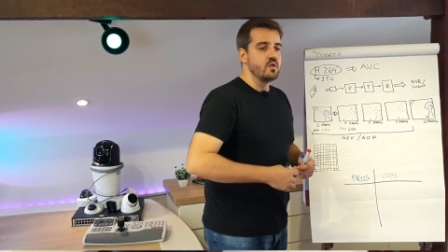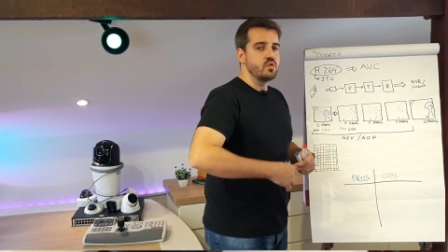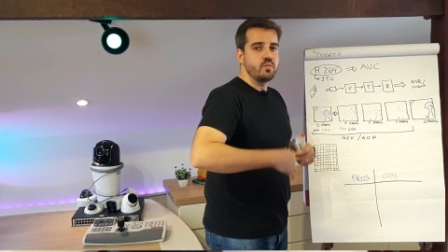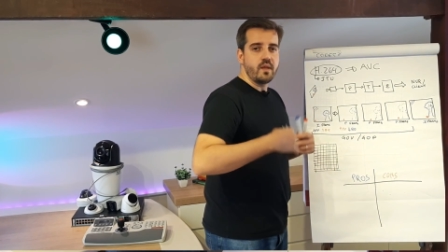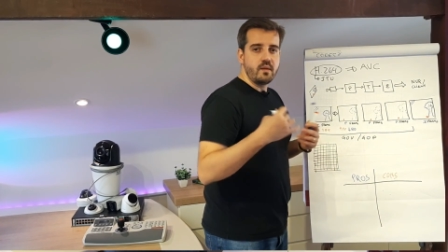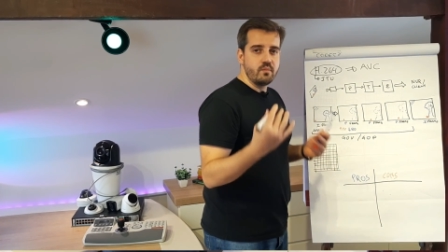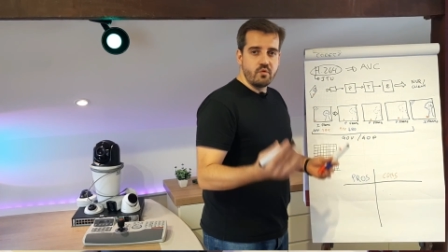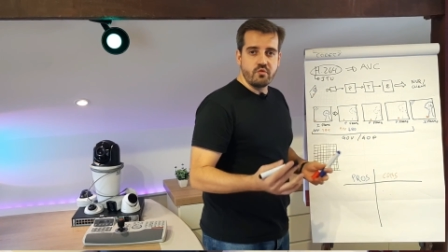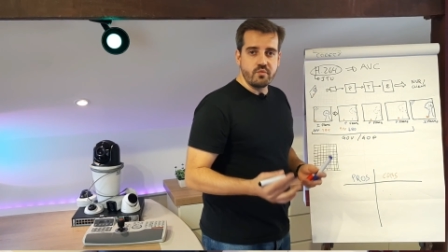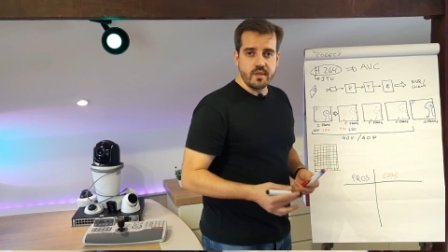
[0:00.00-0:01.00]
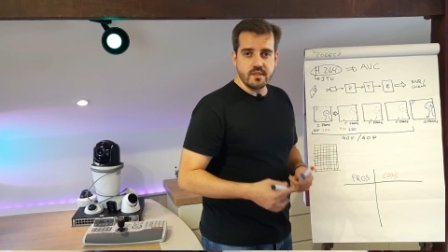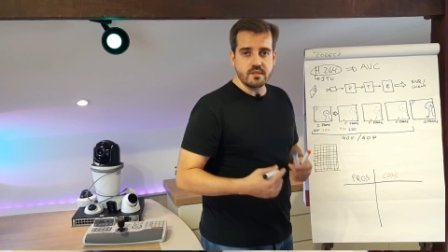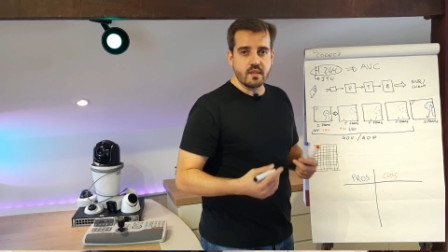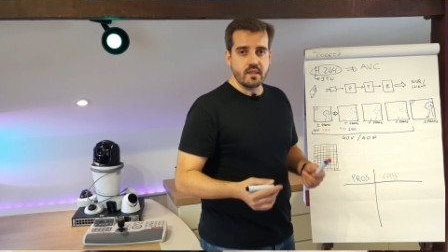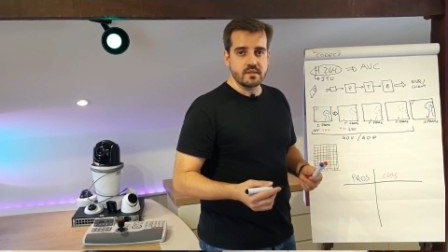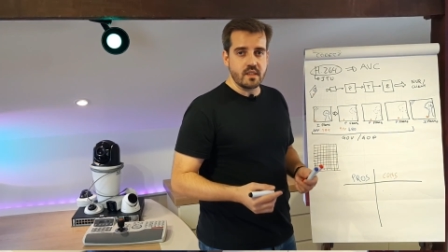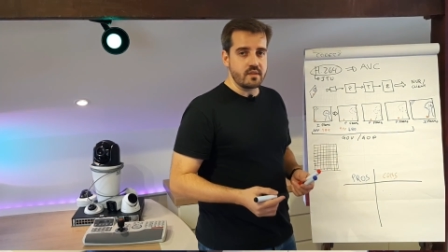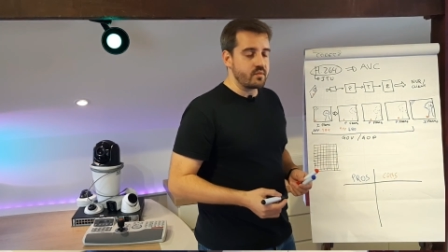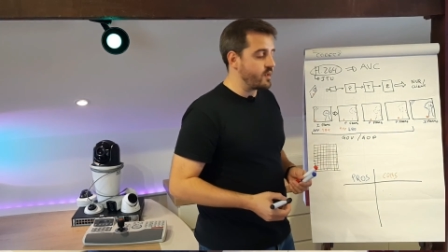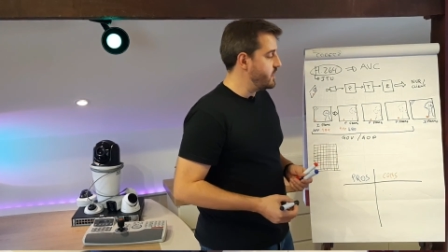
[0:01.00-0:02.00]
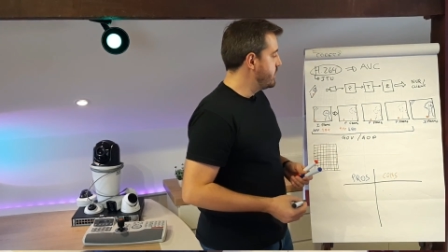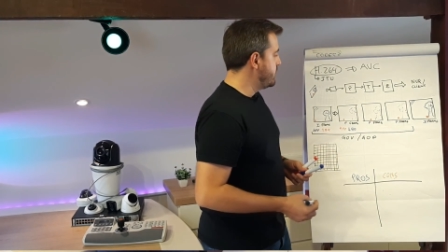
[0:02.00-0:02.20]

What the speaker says: too many movements and etc.,